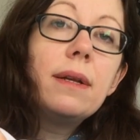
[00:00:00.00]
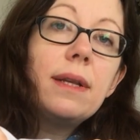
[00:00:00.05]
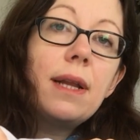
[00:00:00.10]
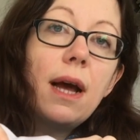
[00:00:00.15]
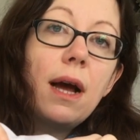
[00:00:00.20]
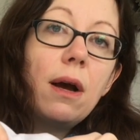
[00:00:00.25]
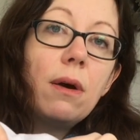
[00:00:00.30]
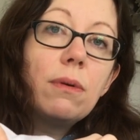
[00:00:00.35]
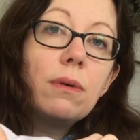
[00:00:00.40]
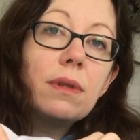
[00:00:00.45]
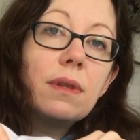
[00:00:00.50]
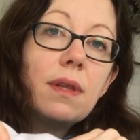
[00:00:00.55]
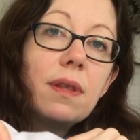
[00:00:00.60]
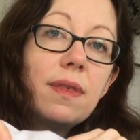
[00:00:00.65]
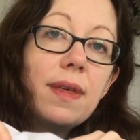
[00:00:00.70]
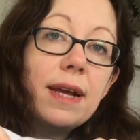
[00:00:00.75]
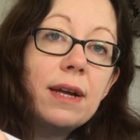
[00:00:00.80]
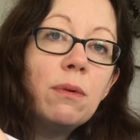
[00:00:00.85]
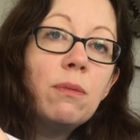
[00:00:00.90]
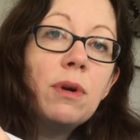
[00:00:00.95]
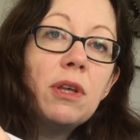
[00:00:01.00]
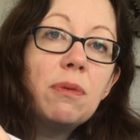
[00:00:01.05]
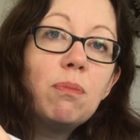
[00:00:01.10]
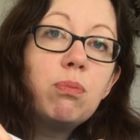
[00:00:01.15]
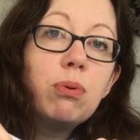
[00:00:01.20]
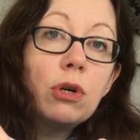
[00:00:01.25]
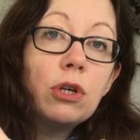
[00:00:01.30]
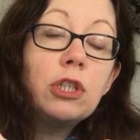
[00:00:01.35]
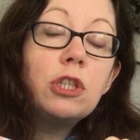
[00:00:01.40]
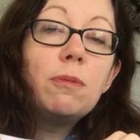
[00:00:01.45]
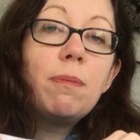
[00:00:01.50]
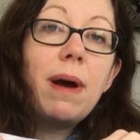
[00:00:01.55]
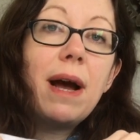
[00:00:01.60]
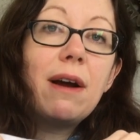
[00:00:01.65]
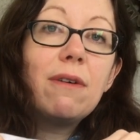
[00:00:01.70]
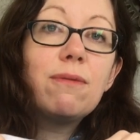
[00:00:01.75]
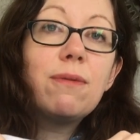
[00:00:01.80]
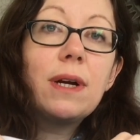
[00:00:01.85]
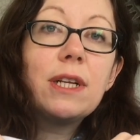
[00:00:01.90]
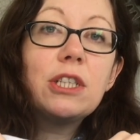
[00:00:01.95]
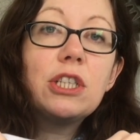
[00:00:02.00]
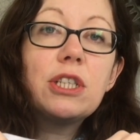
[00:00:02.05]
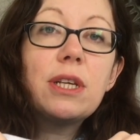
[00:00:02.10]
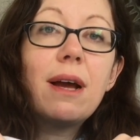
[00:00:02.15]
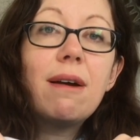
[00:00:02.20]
Now, the thing with brushed back French